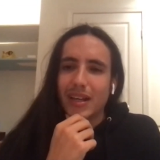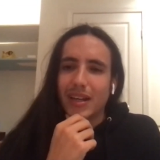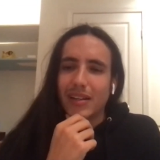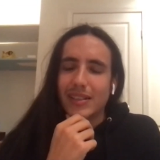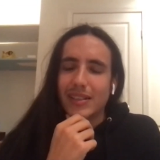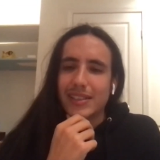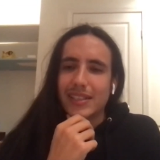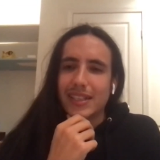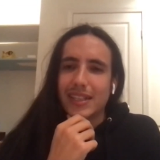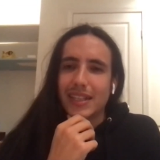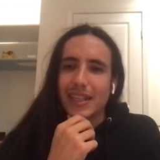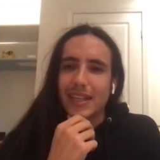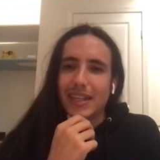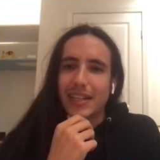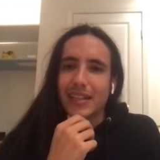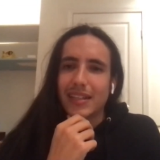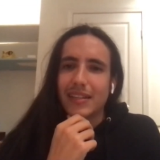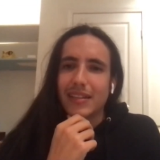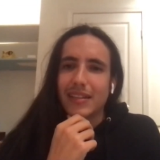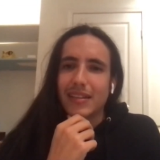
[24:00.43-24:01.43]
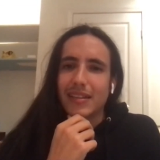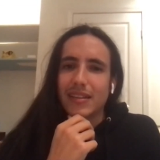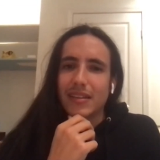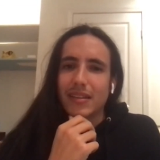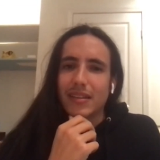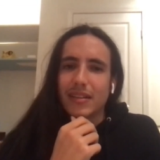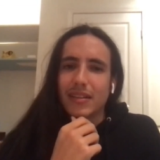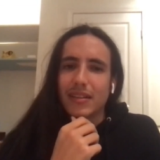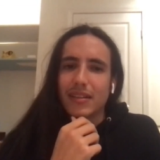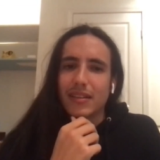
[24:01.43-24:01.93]
i'd say like
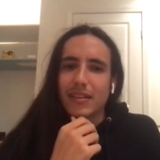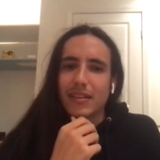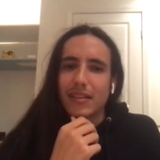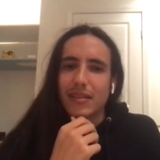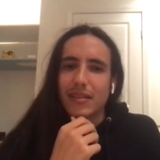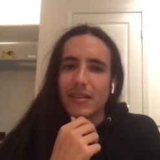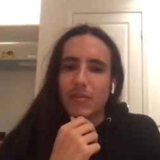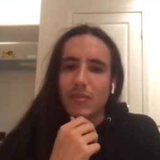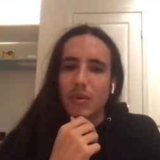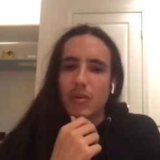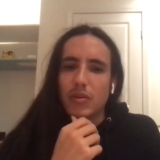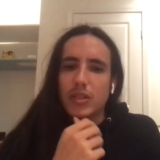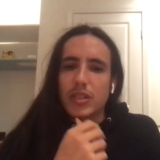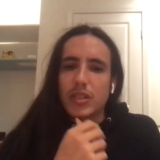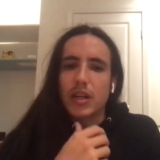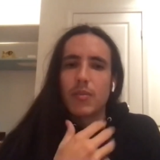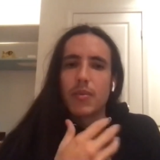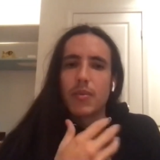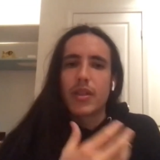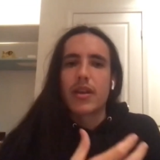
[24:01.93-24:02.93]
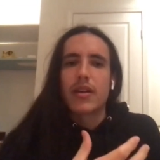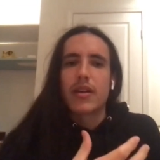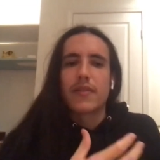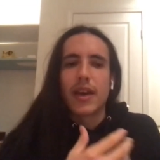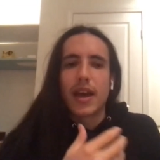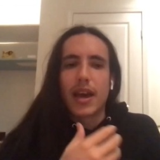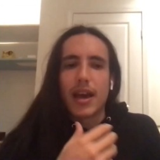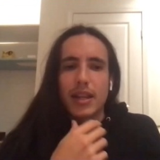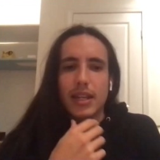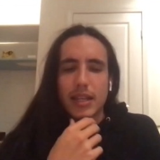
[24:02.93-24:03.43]
the the most help that
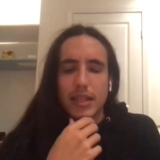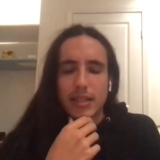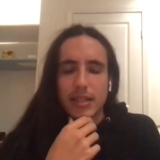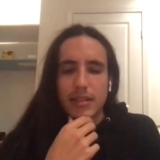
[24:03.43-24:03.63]
i've had